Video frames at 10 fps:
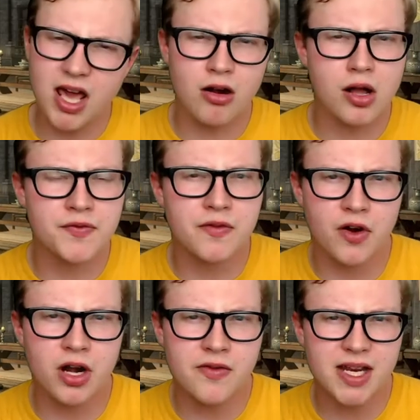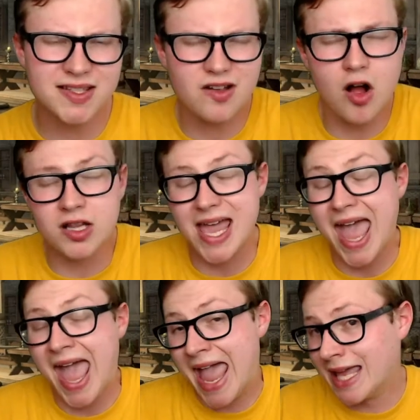I don't know if you've heard of it. It's called
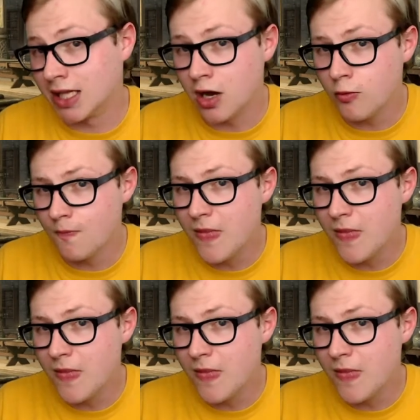Halo.